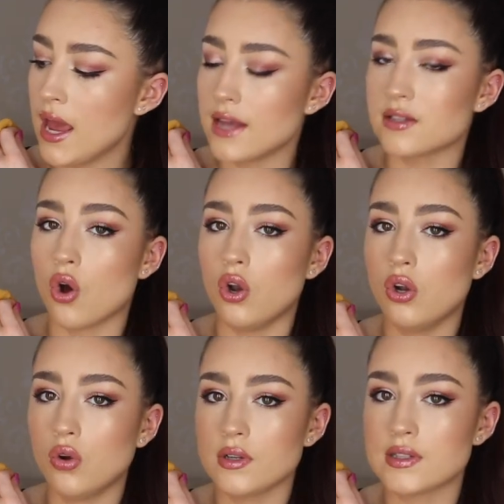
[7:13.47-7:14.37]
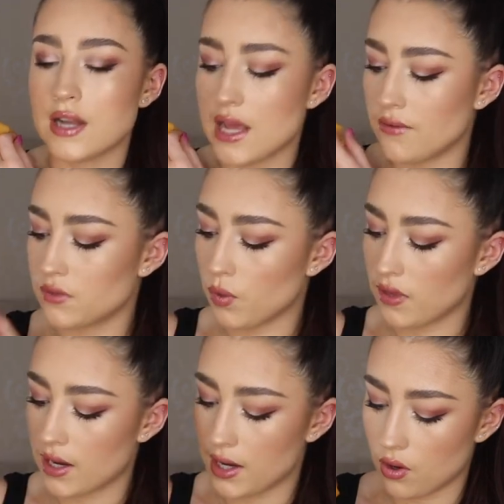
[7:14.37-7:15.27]
It's got long sleeves with
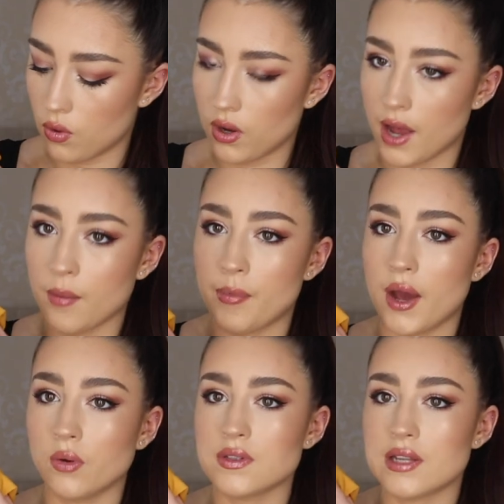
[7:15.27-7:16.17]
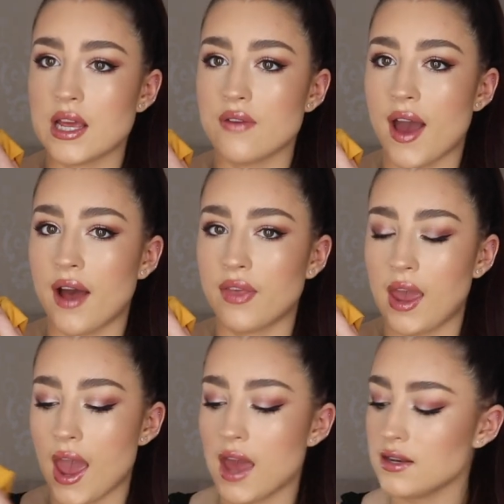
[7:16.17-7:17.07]
a little like bell sleeve at
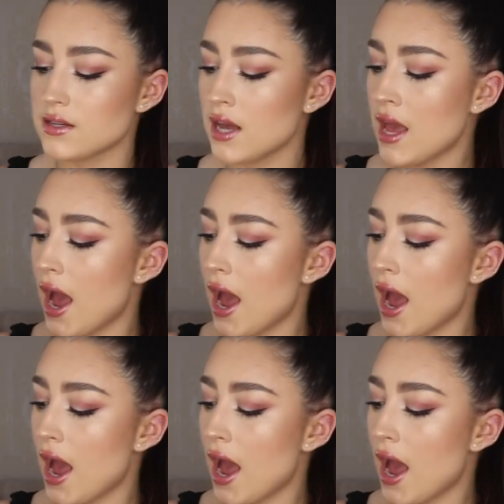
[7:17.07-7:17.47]
the end,